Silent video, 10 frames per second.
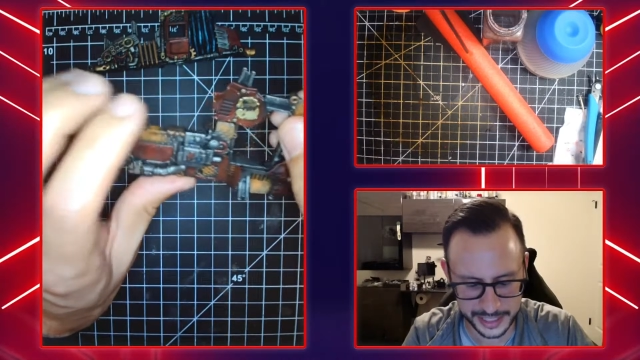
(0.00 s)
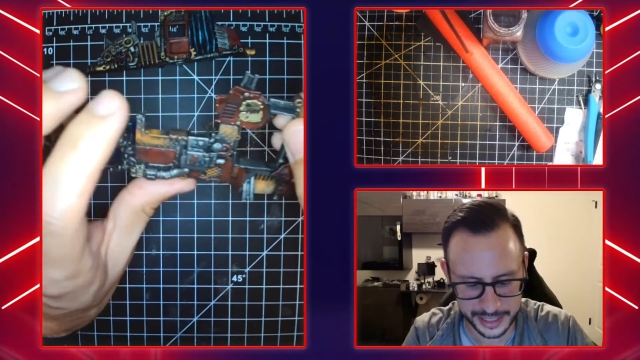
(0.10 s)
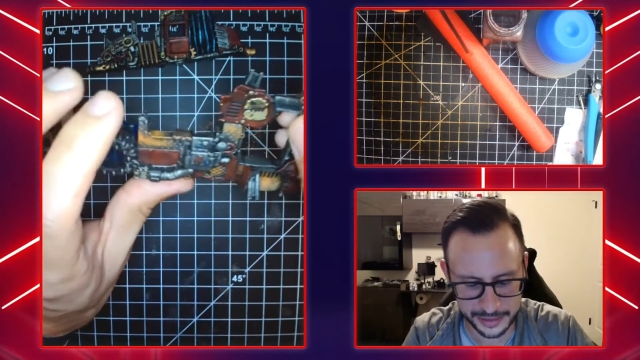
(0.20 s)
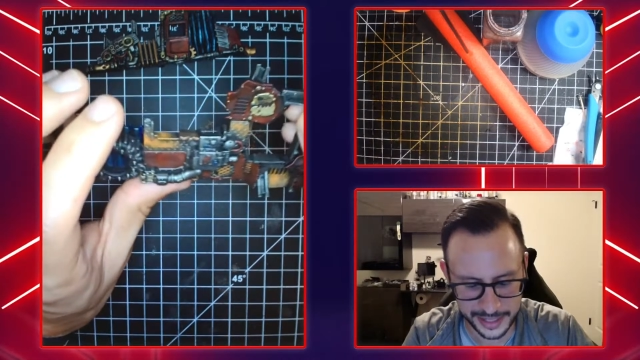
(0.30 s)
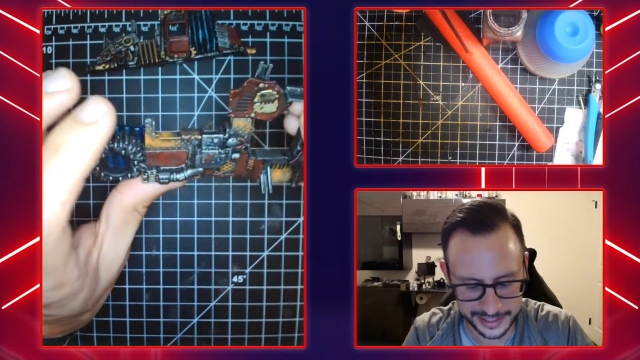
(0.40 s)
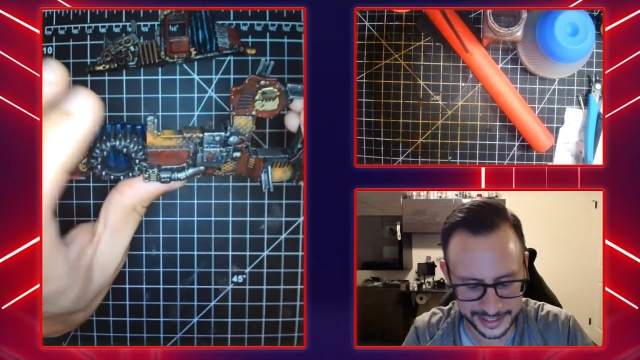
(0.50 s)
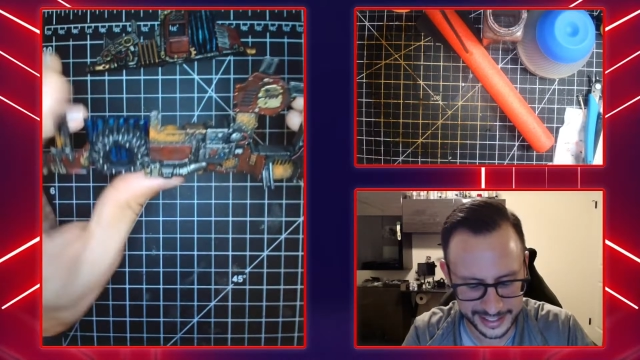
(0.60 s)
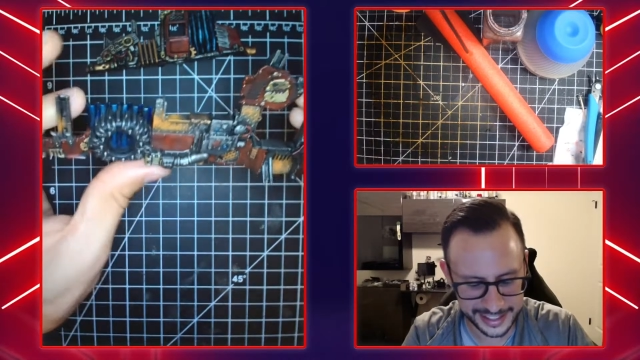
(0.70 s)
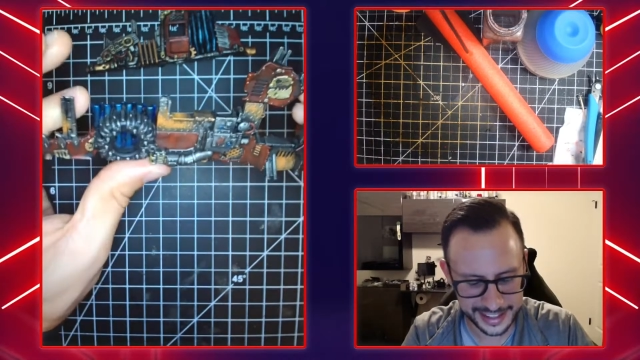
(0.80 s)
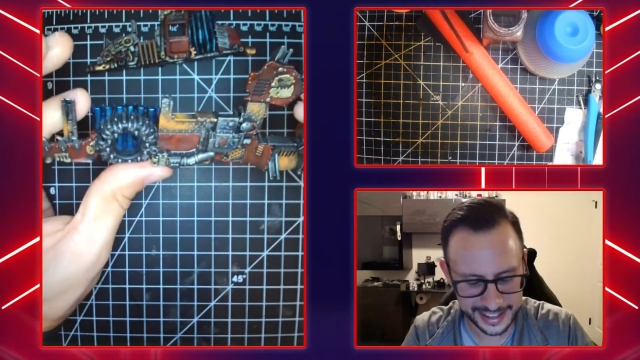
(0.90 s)
anyway,
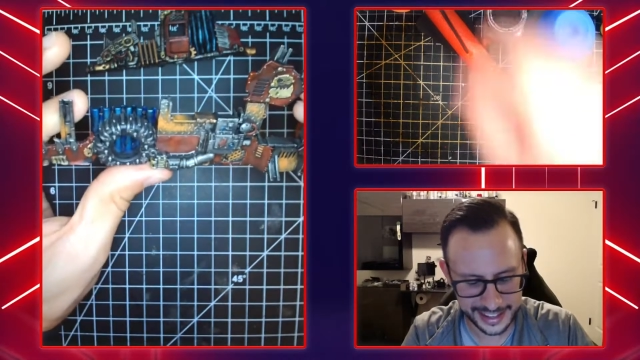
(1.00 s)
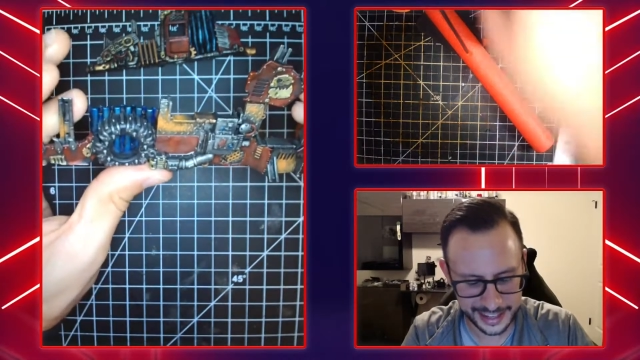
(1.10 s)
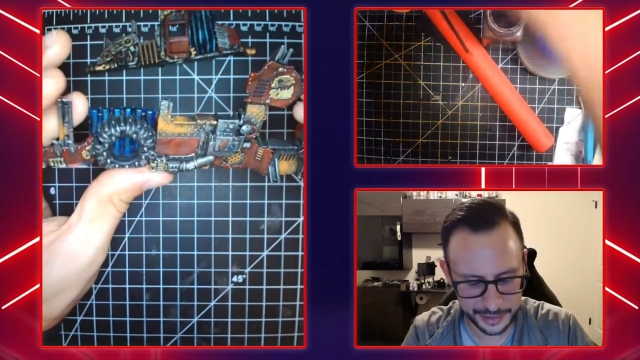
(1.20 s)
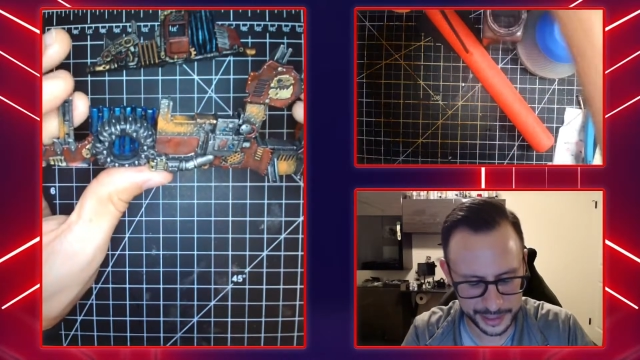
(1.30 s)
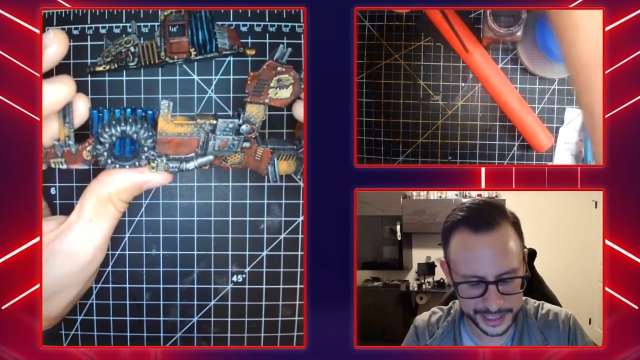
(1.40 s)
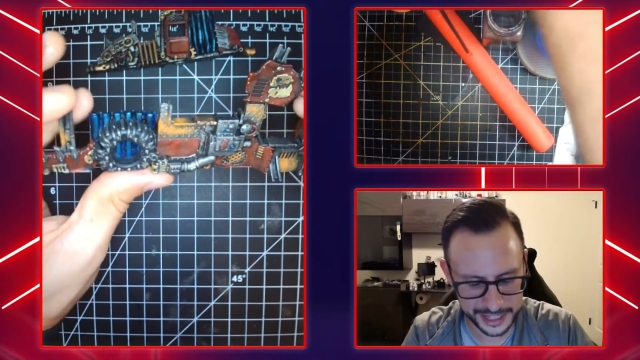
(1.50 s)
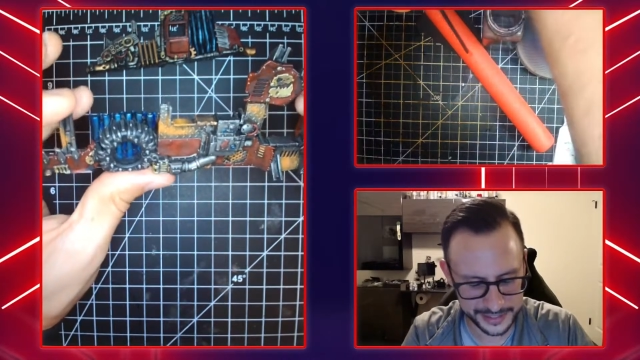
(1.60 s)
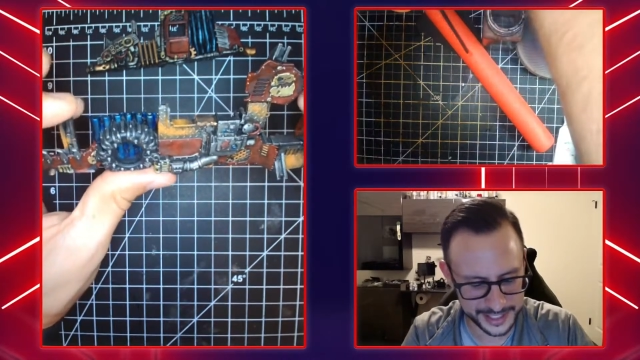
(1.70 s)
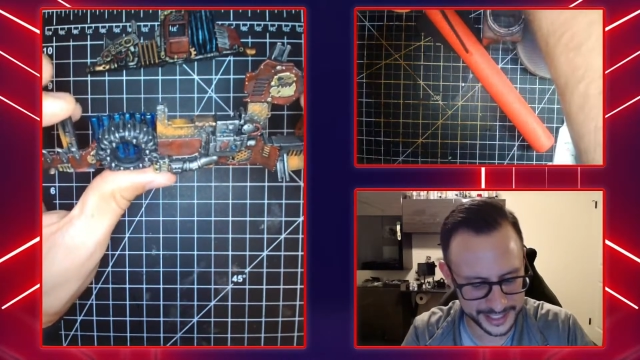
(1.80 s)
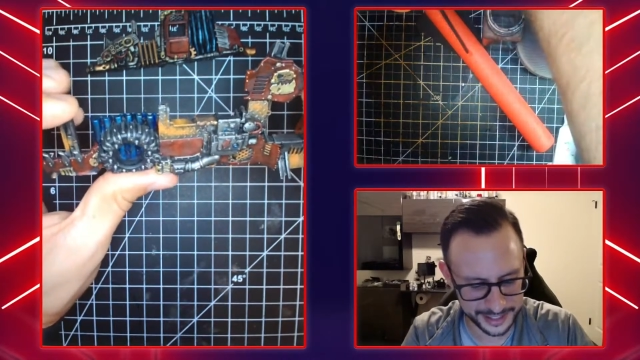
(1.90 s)
I don't want you to
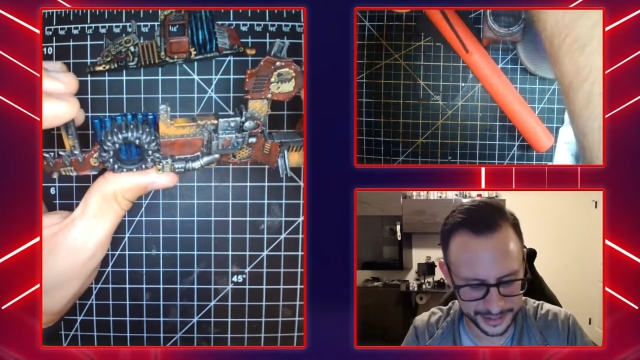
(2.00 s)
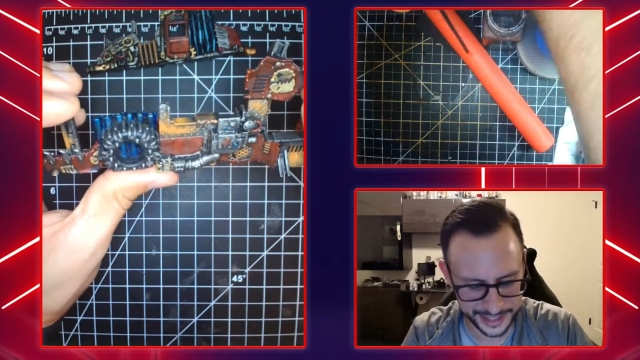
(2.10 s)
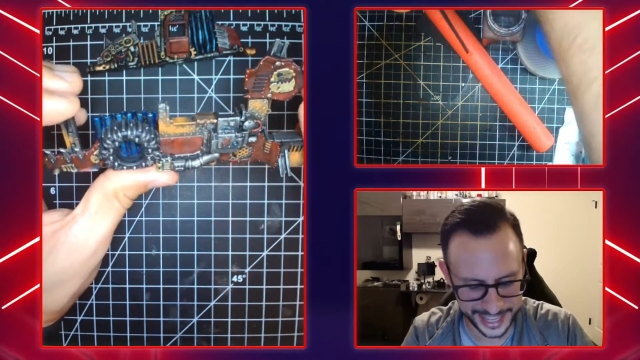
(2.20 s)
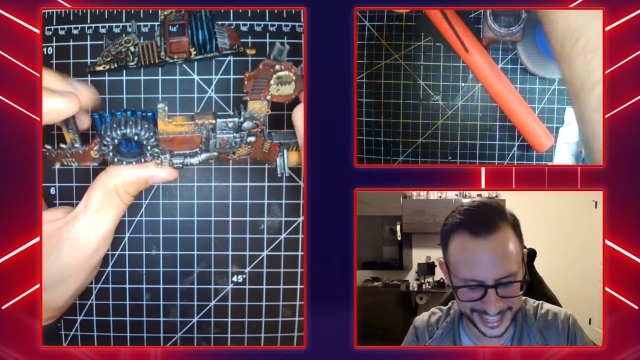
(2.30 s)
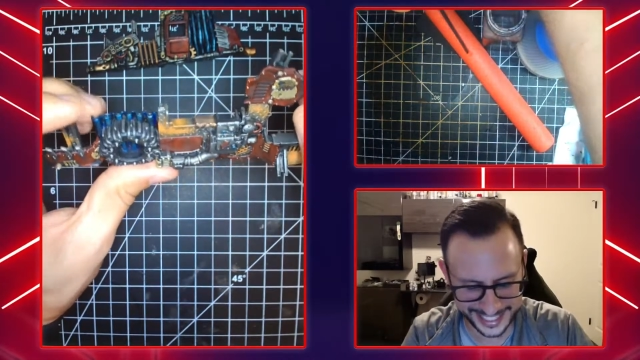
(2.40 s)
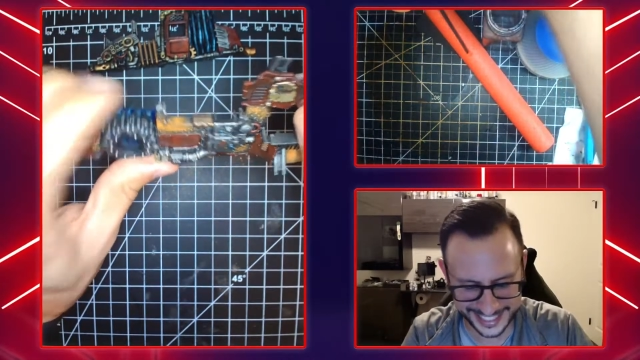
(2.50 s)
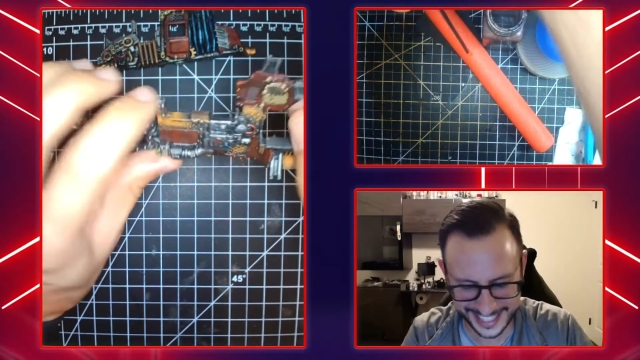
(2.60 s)
have to suffer that because